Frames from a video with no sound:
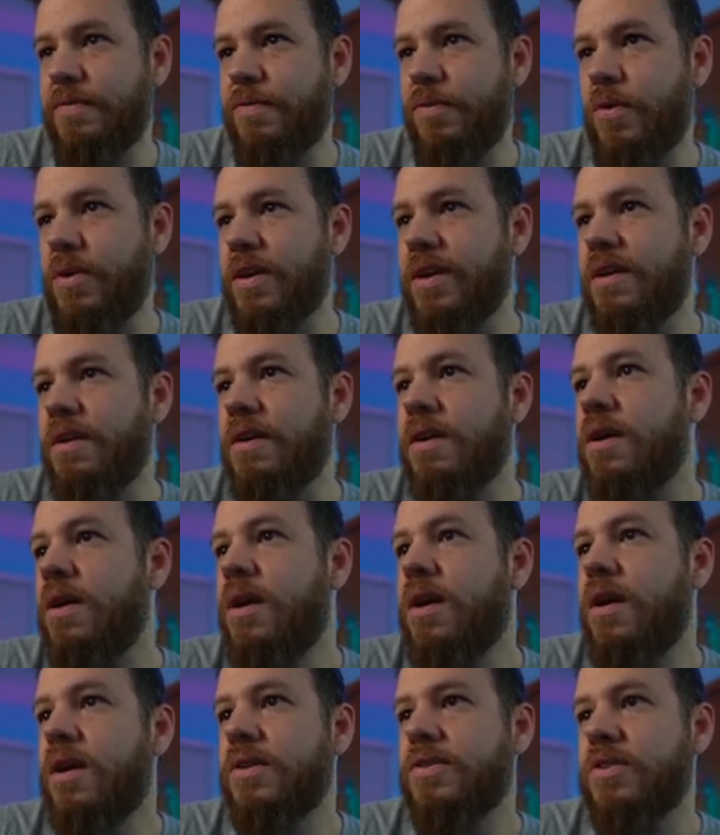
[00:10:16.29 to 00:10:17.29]
for here
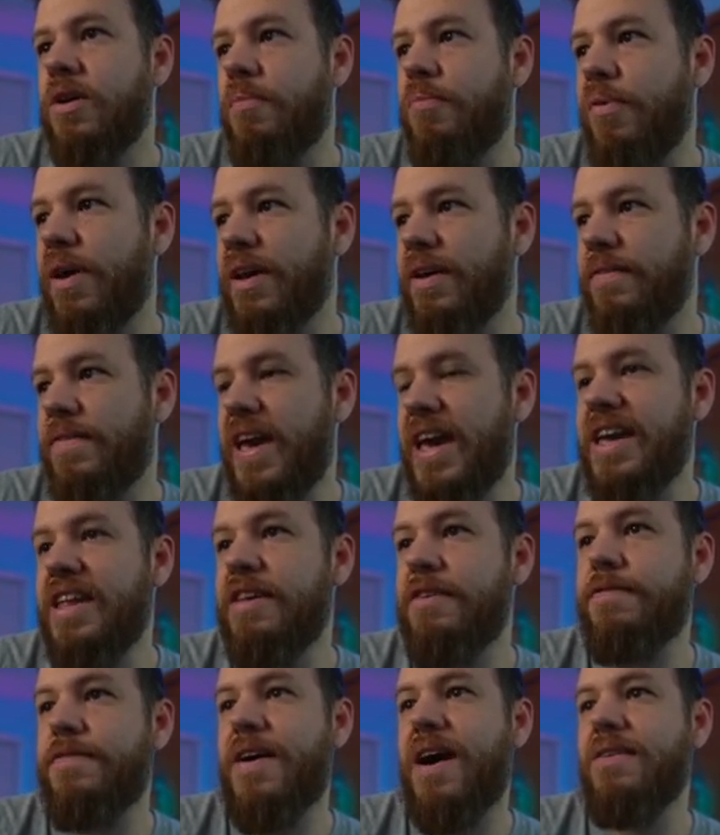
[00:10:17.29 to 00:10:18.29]
so a break of
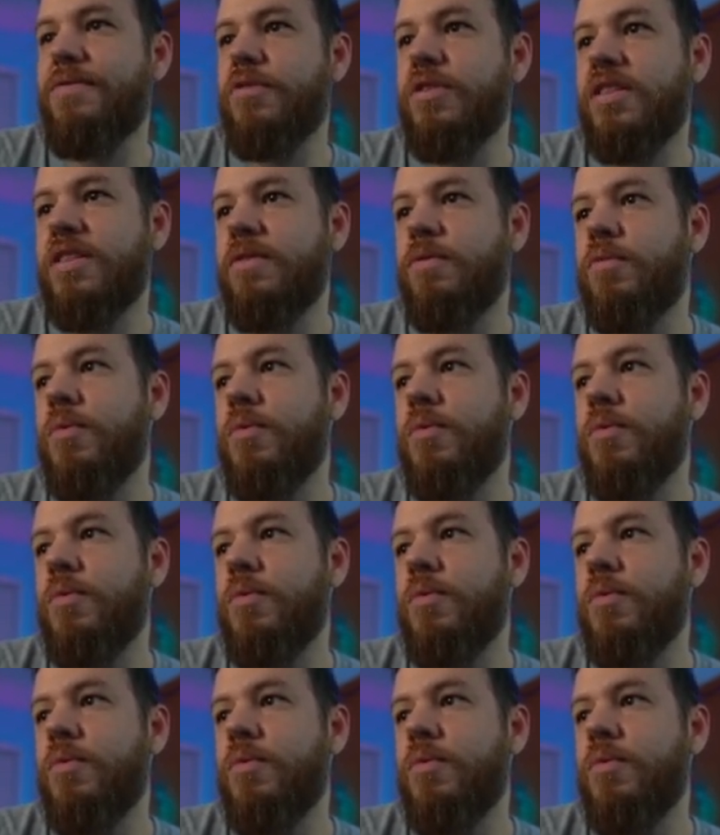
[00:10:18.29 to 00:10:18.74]
85 would,